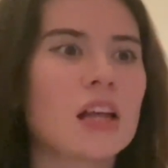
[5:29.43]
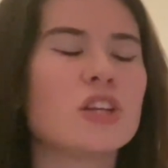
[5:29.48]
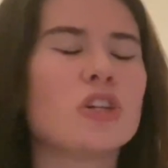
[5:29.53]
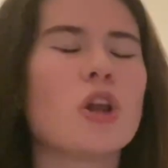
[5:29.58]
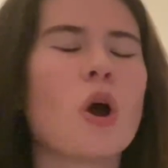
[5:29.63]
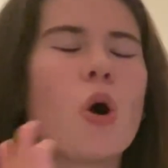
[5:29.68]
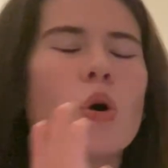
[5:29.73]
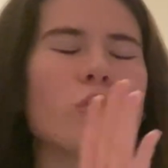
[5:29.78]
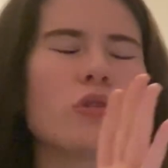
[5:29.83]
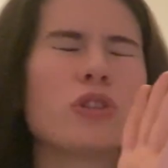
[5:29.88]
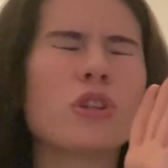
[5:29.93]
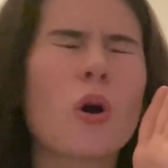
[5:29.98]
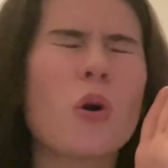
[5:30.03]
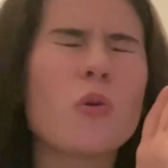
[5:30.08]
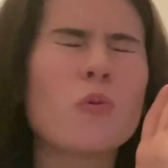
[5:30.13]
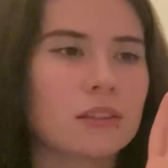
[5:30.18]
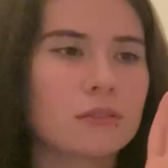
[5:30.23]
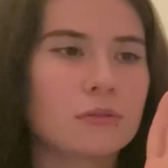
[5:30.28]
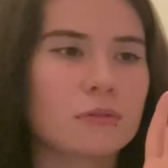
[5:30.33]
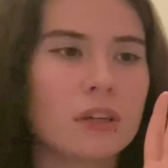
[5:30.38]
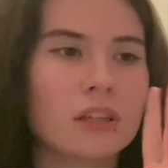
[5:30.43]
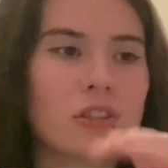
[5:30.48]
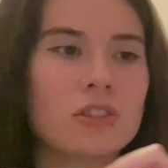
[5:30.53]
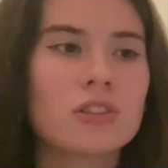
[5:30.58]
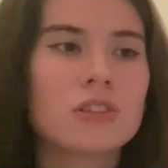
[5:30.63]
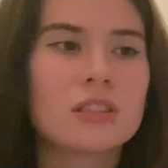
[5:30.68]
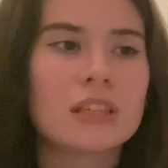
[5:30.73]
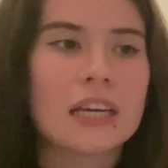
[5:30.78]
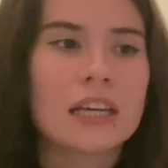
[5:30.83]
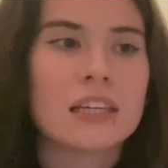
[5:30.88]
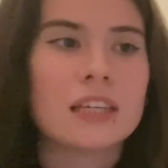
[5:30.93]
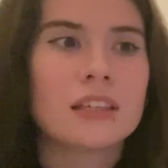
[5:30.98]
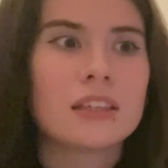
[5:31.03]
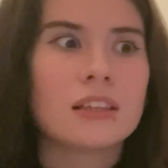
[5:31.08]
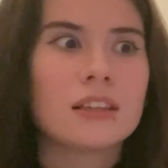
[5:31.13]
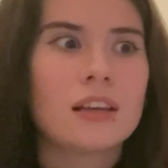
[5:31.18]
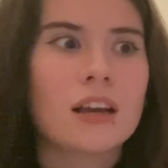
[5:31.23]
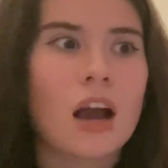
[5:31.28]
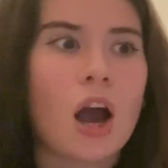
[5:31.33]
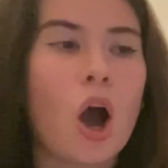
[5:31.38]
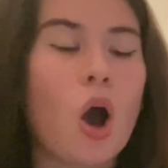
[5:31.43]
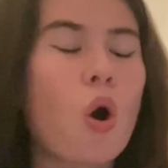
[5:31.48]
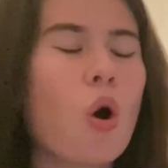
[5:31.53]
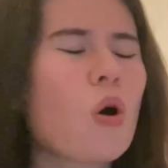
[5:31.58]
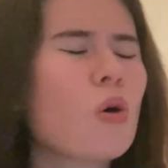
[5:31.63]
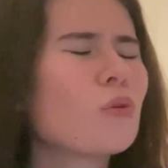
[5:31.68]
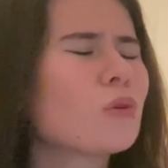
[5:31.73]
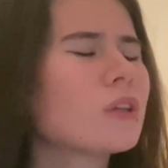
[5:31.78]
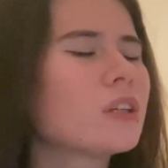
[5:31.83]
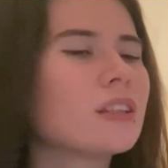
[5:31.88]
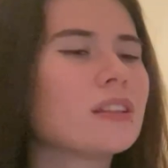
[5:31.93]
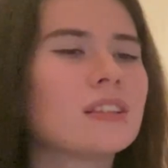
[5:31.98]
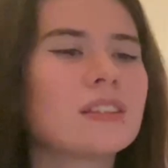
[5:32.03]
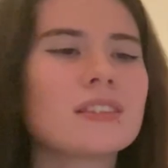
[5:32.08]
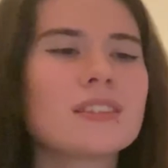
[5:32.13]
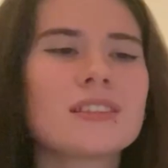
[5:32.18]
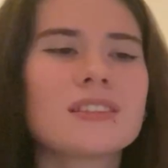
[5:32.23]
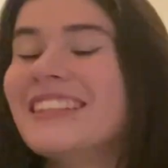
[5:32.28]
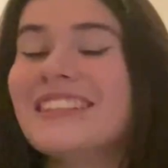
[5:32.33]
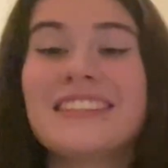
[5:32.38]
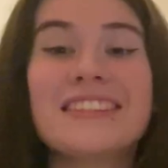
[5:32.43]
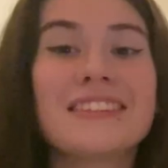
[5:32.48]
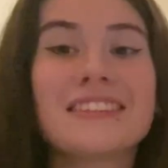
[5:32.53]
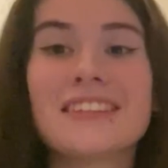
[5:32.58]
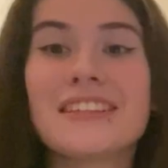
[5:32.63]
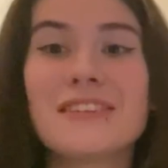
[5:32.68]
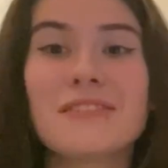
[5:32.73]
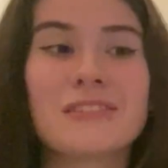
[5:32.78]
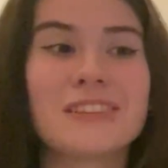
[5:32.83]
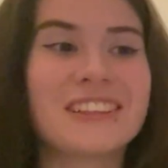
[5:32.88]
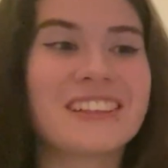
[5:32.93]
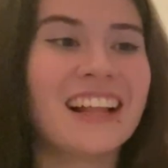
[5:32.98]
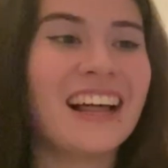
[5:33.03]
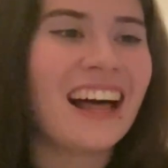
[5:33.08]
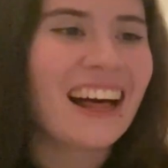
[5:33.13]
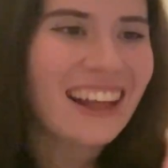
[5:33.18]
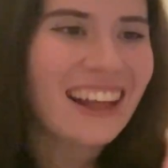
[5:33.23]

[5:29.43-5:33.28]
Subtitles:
No, don't! Ranji, take. Holy, this is evil.